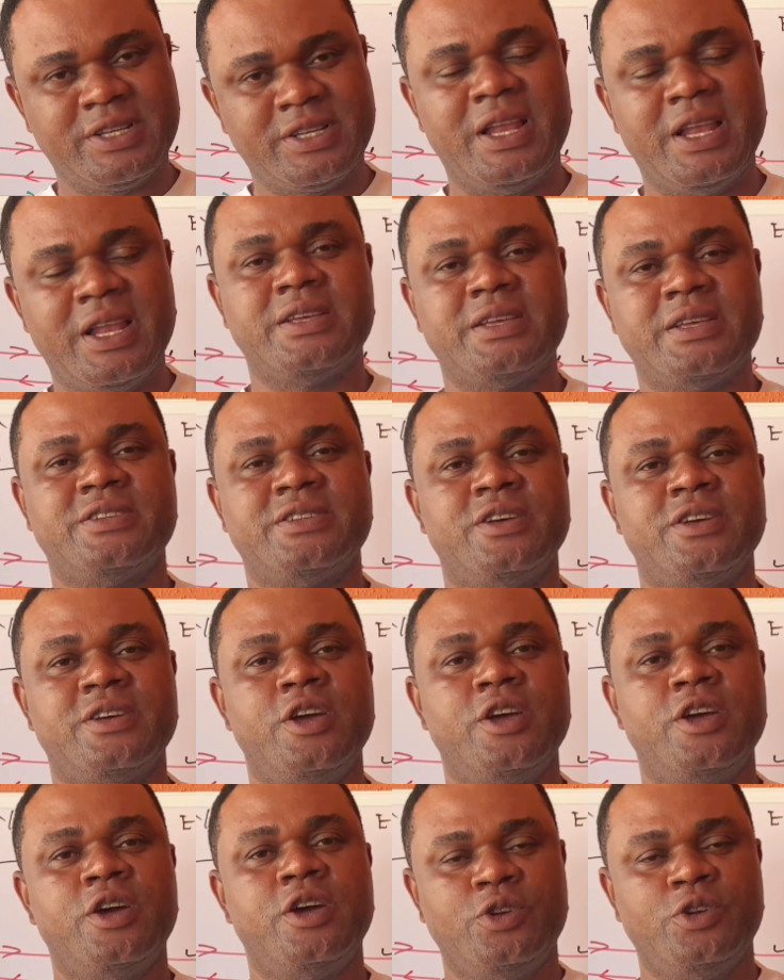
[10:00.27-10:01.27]
class
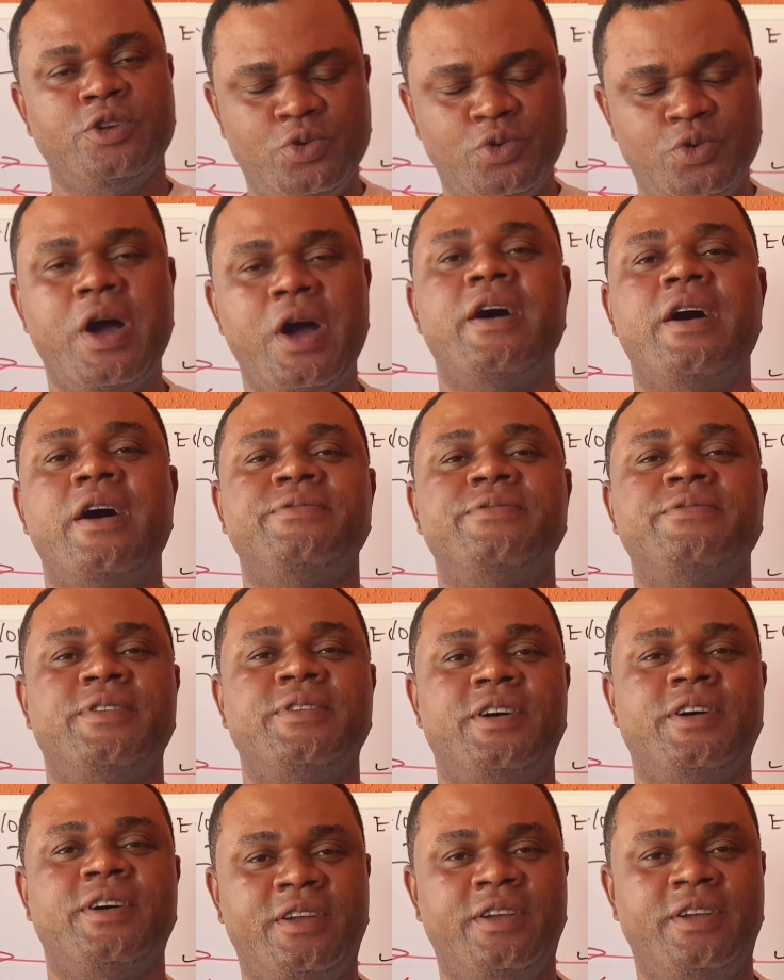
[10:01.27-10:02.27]
to have
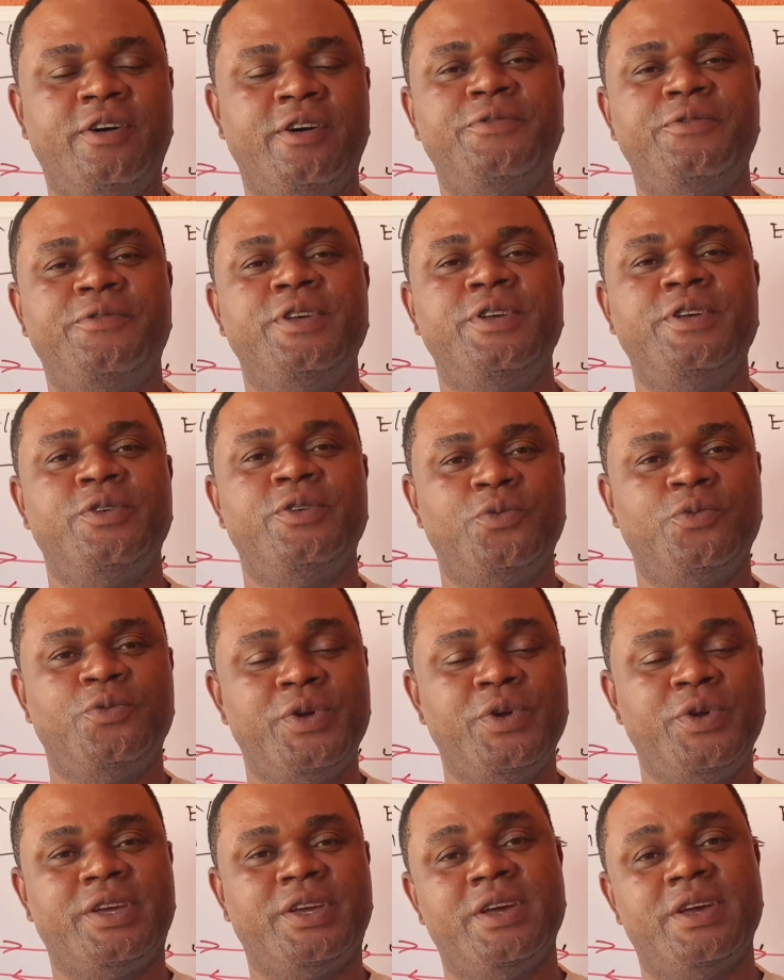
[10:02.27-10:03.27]
a lovely
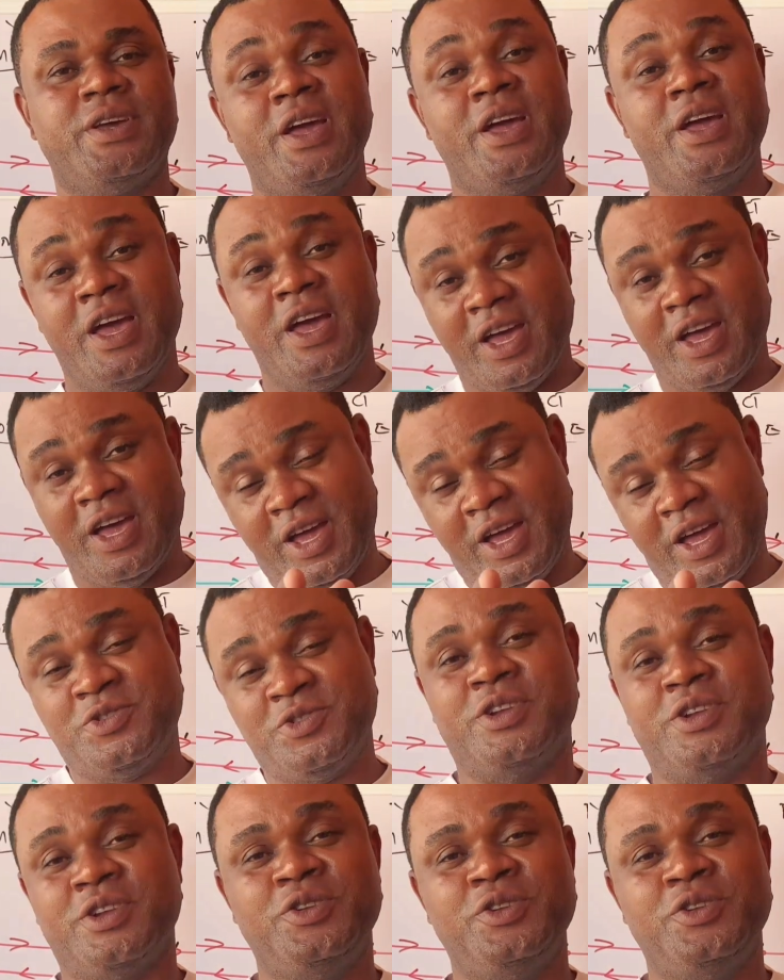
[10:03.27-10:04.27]
week. Enjoy
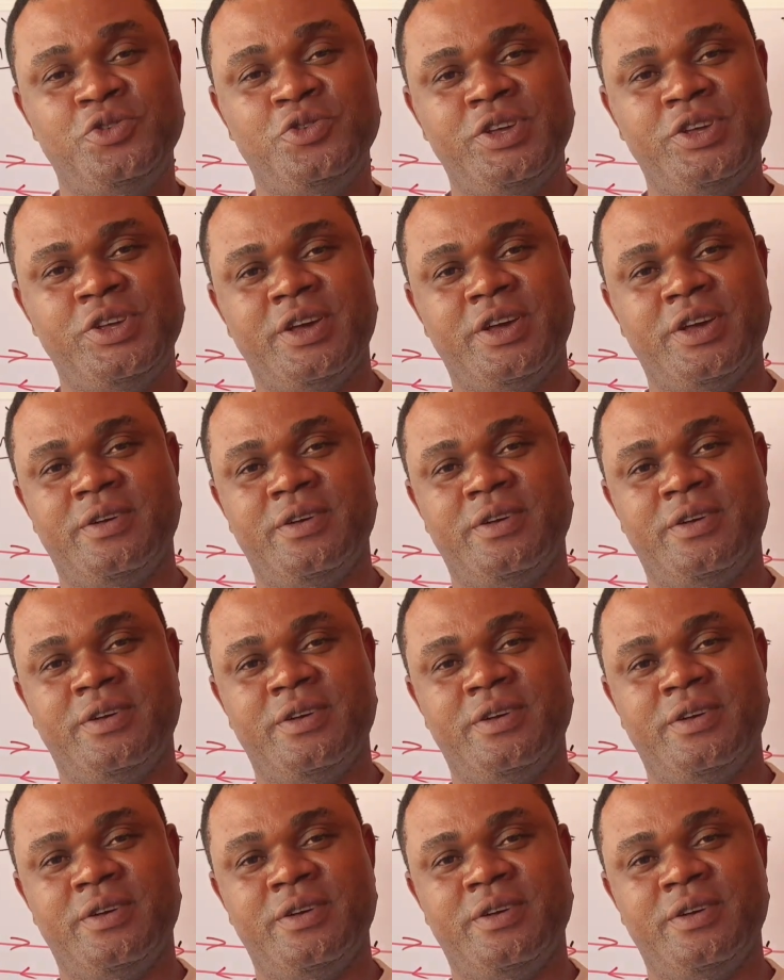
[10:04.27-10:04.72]
the new year.